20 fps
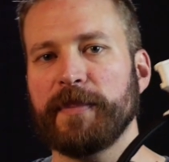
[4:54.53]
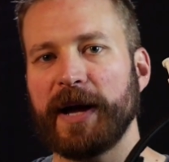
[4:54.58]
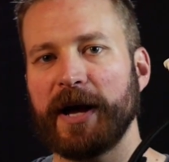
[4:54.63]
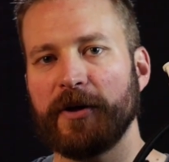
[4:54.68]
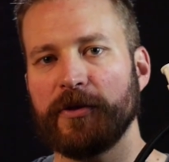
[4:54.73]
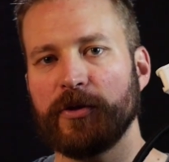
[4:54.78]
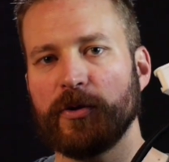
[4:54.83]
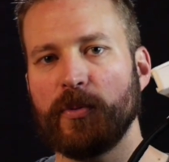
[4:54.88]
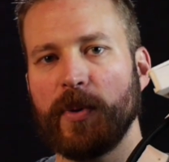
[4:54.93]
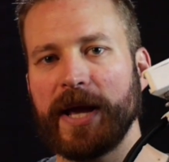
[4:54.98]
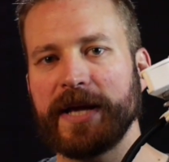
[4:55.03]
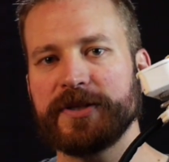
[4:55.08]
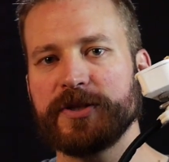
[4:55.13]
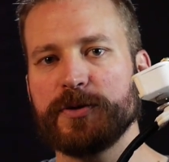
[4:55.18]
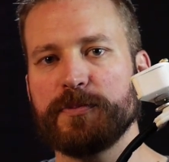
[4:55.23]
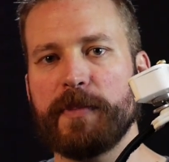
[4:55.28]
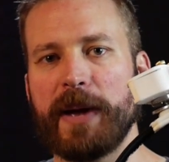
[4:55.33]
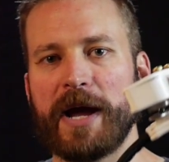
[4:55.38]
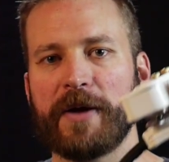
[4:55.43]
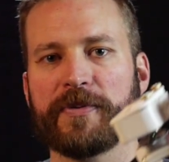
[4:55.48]
about the way
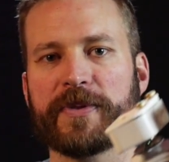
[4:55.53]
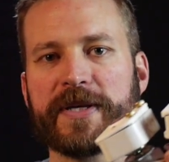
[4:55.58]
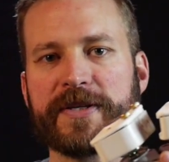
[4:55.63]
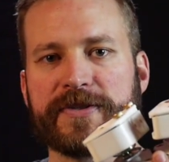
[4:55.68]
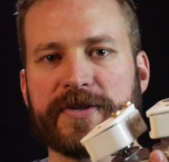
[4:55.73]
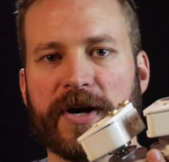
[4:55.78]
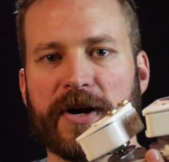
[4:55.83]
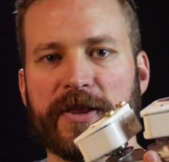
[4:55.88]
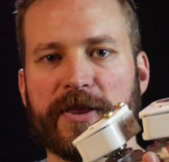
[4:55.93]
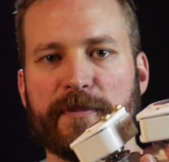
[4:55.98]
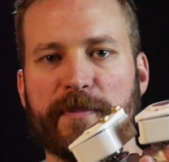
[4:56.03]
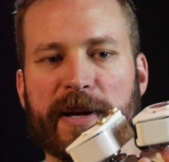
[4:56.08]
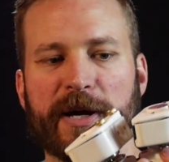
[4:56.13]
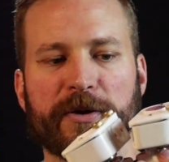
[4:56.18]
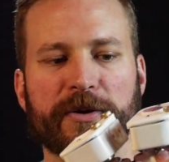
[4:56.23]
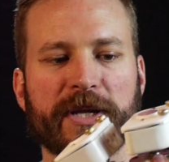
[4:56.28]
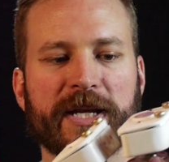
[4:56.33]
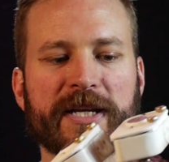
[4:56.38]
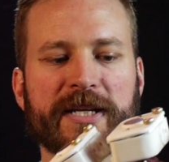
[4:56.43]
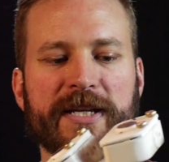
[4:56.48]
to mount these on the
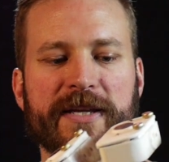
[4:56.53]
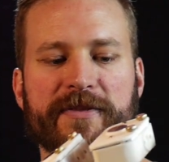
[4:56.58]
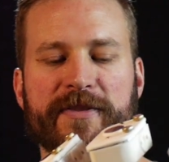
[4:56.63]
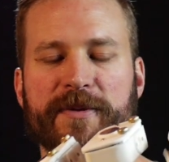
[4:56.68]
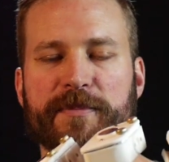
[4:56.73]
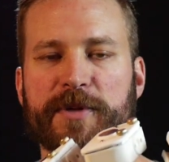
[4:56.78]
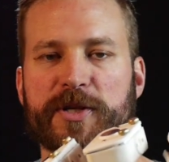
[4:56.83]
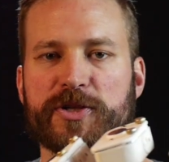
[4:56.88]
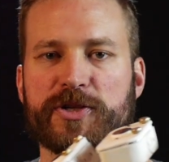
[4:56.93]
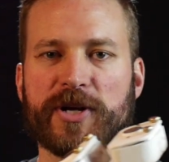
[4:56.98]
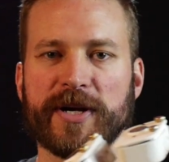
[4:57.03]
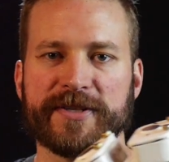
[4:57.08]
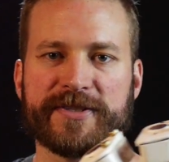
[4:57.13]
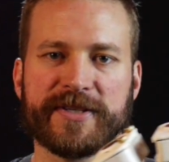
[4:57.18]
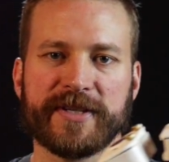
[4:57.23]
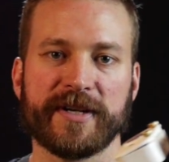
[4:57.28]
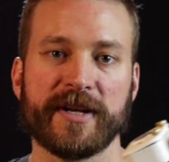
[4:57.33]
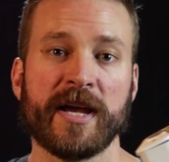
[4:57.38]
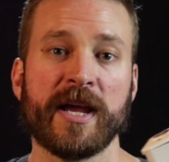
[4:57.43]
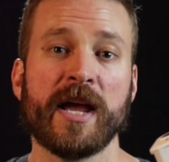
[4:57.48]
belt and get them
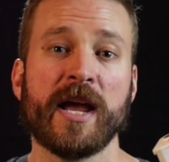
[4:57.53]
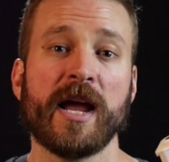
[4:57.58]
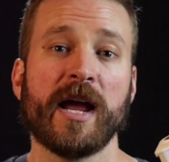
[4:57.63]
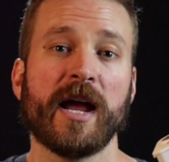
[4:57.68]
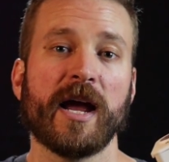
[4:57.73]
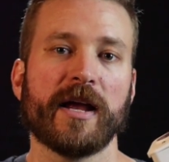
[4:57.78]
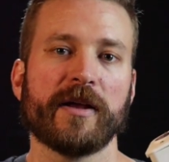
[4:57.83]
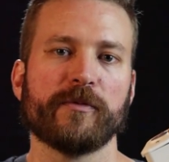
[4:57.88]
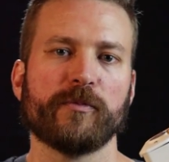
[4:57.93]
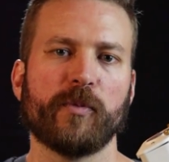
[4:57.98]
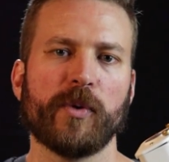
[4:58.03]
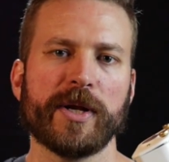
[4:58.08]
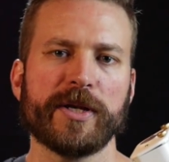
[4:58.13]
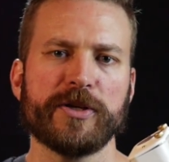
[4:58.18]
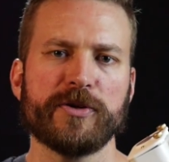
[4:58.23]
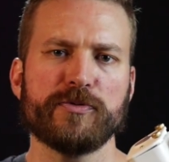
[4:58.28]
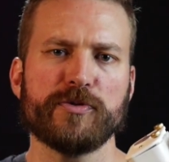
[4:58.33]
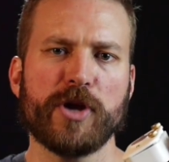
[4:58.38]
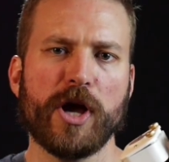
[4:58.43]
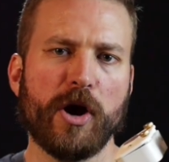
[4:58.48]
adjusted. When
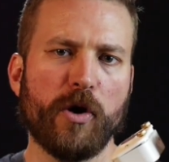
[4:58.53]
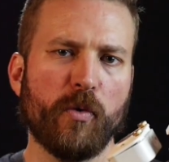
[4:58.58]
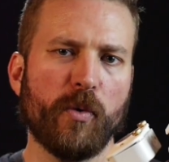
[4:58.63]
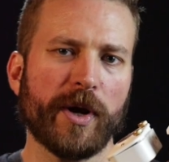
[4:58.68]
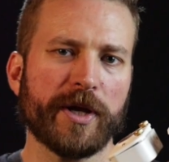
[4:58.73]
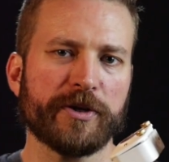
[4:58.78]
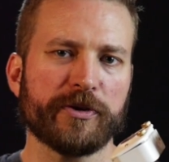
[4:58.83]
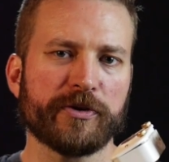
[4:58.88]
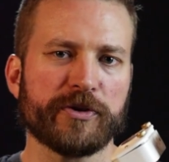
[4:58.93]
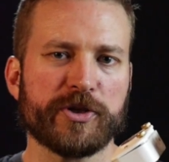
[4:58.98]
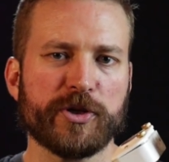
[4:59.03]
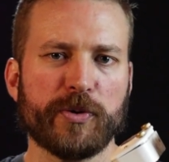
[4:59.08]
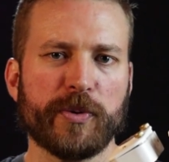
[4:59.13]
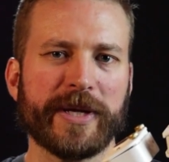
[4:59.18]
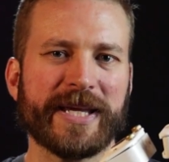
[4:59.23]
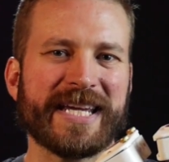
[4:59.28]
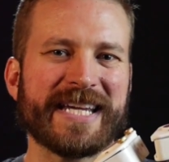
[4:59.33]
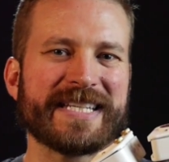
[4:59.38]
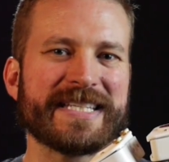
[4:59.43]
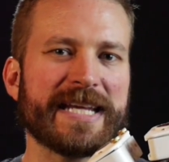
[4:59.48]
you know what you're
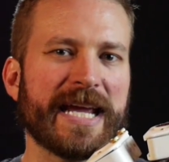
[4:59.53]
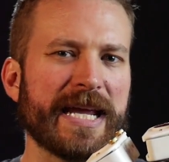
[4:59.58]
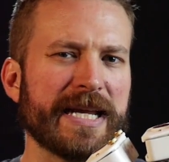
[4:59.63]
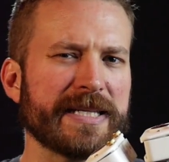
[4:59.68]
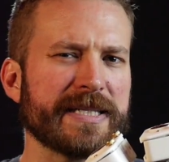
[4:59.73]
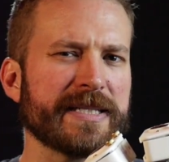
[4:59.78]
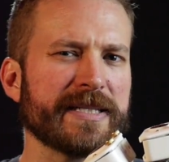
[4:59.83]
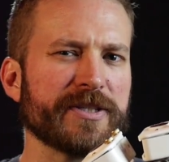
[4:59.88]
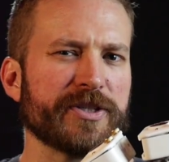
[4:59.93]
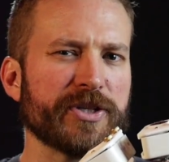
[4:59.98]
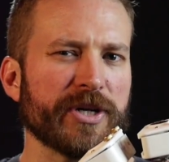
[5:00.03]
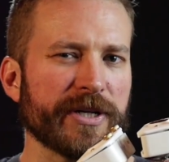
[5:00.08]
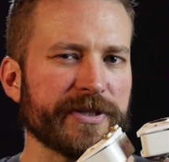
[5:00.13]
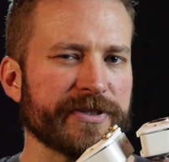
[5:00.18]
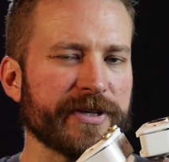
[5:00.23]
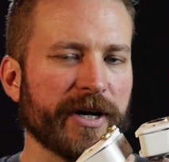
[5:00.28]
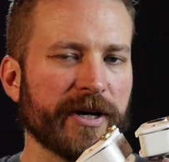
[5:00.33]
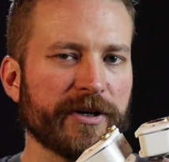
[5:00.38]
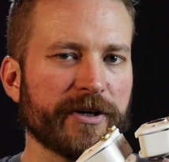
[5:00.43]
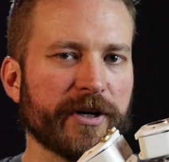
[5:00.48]
doing, it takes
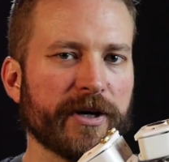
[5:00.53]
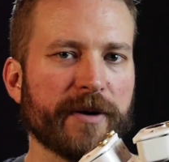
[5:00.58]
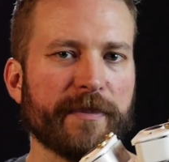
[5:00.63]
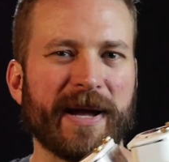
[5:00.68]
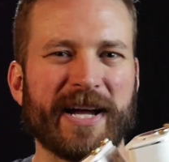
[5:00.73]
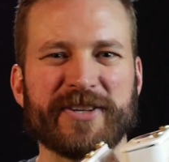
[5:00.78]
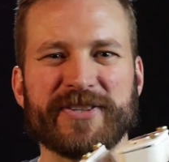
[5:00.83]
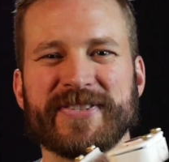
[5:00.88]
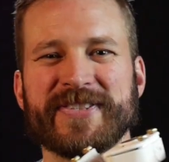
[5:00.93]
just under about